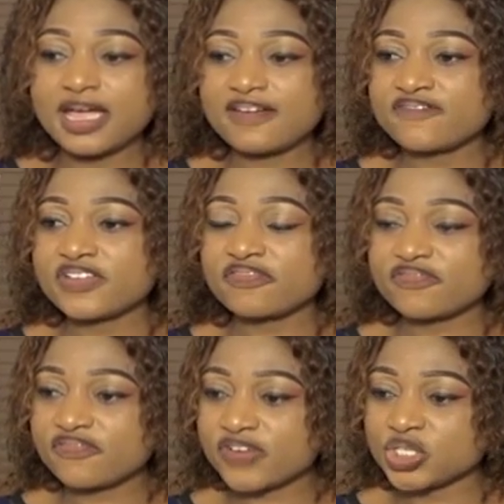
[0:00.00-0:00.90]
Every
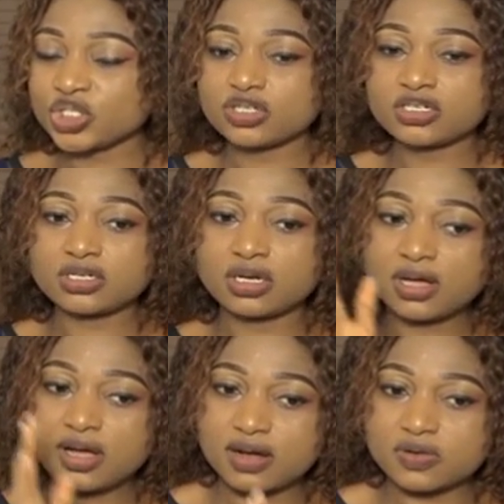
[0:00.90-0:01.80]
fashion
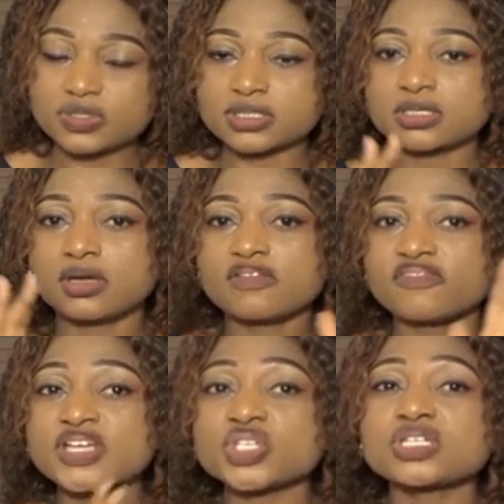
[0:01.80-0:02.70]
house,
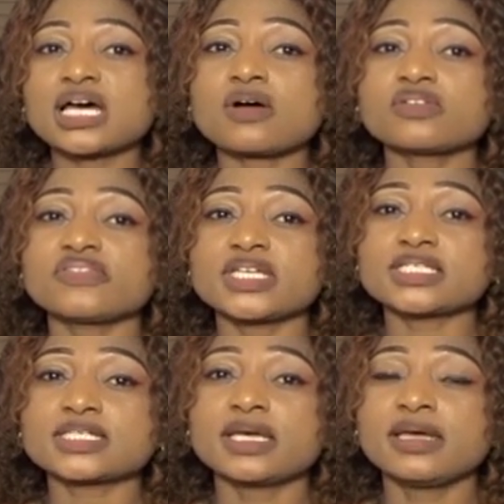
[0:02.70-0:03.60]
fashion
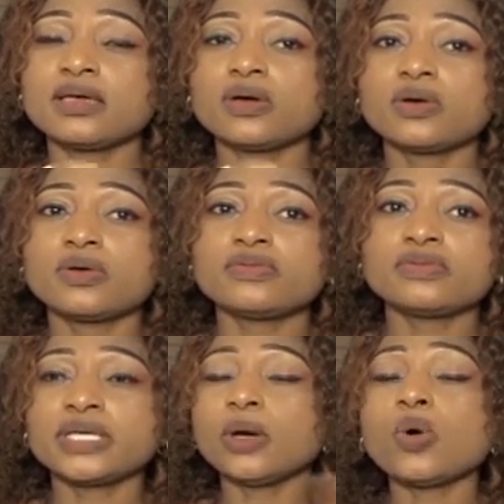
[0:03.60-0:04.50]
outfits,
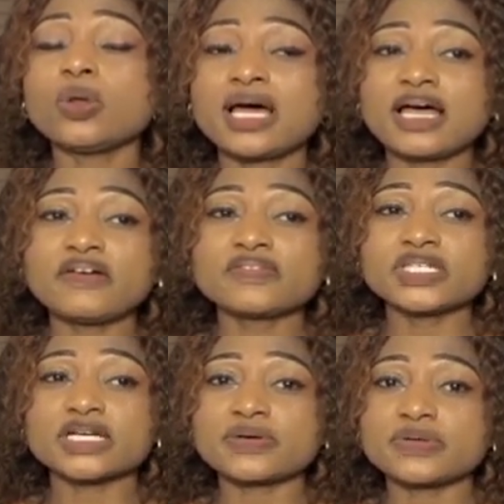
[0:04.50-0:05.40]
they all have
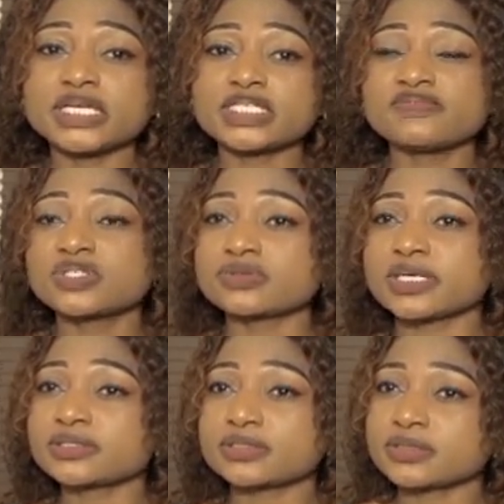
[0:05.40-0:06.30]
their creative
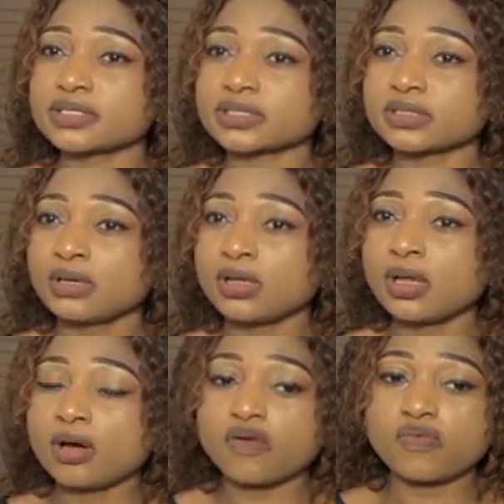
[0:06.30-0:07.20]
directors
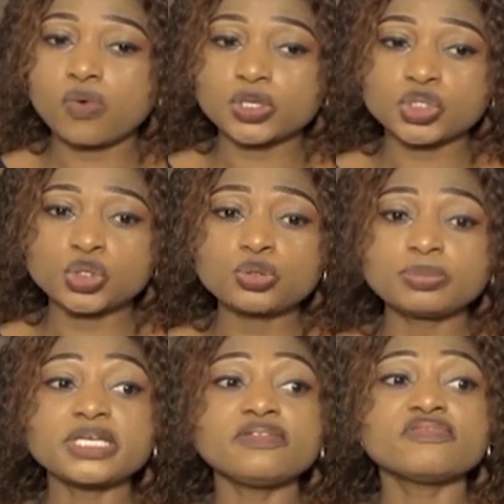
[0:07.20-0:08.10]
of what should
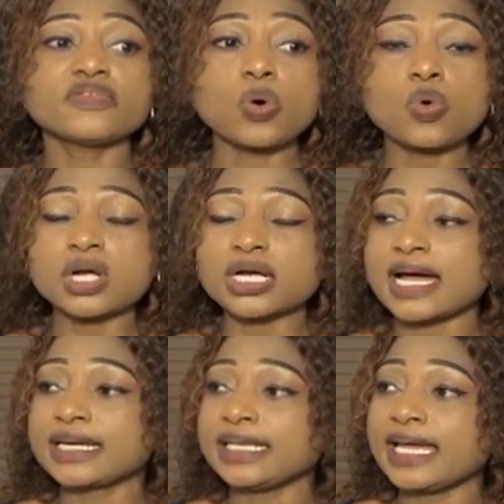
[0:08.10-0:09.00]
be involved.
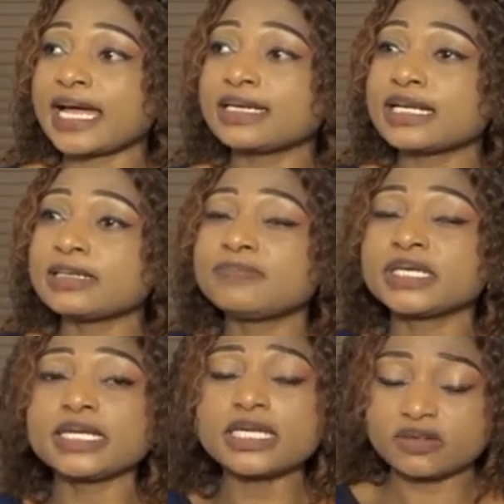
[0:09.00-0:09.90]
And at the
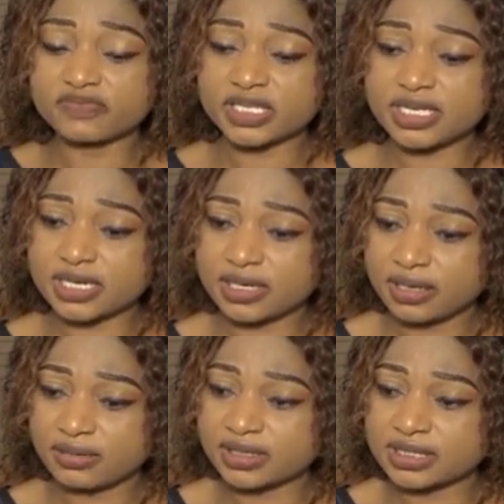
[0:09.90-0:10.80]
beginning of the year,
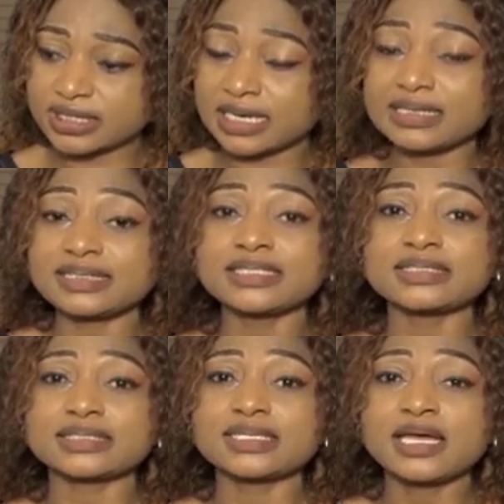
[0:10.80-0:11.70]
there's a
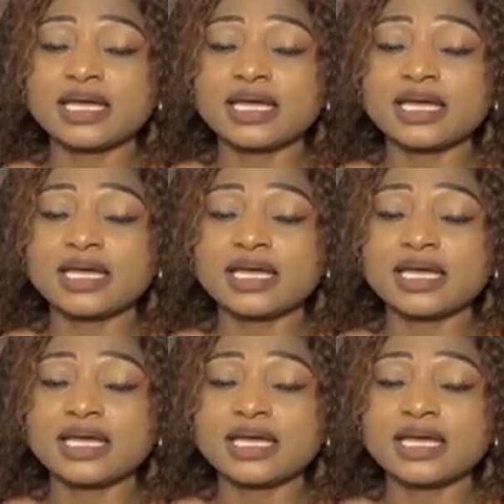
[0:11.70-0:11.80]
calendar.